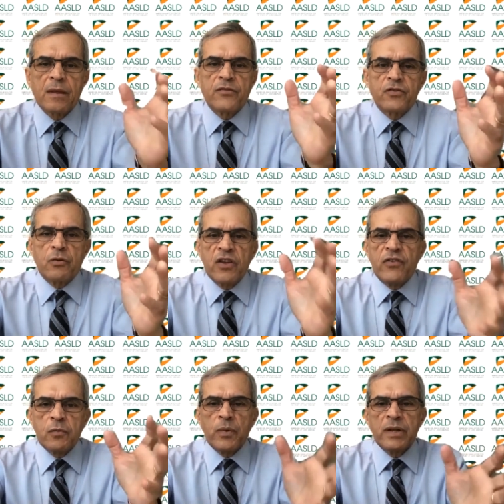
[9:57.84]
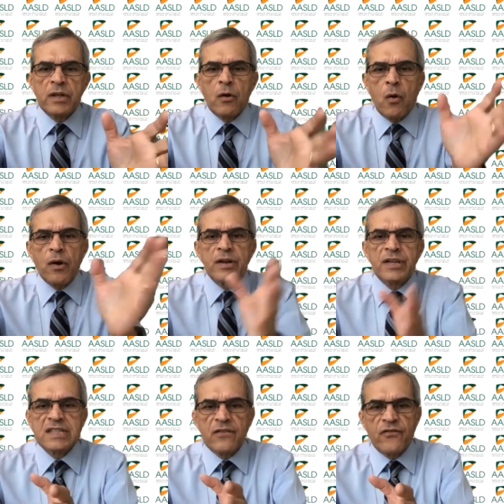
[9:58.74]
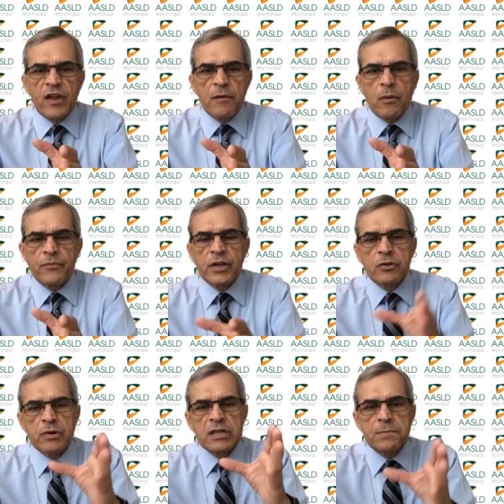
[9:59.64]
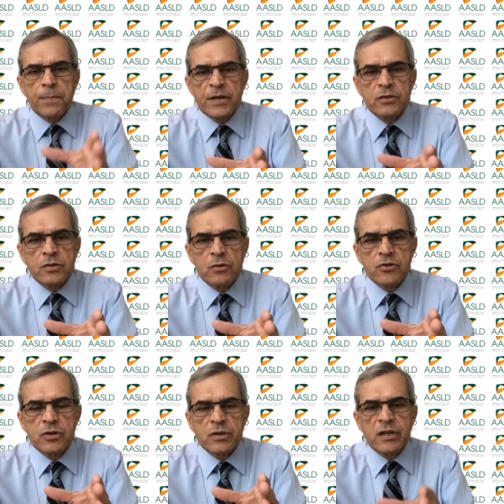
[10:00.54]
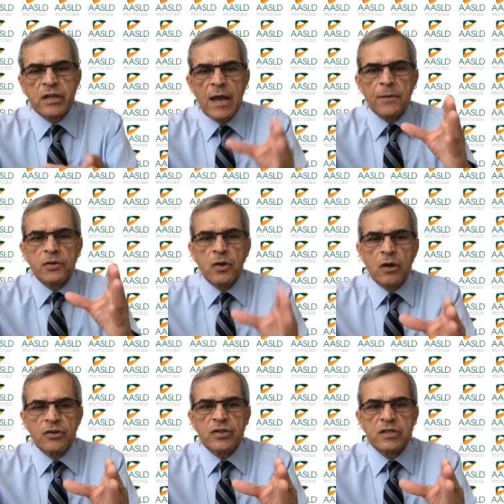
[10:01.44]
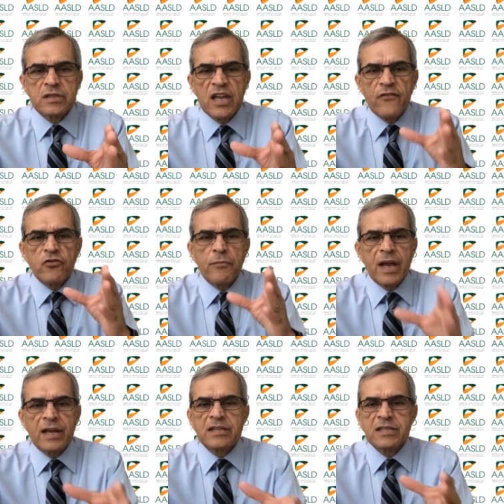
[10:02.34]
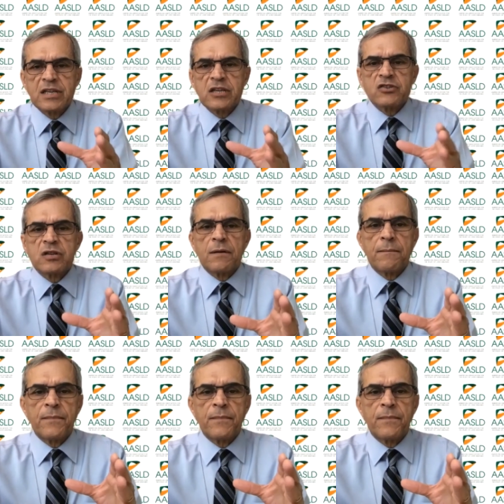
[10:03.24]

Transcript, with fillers: So even when the organ is available, the transplant surgeon and the hepatologist have to make a decision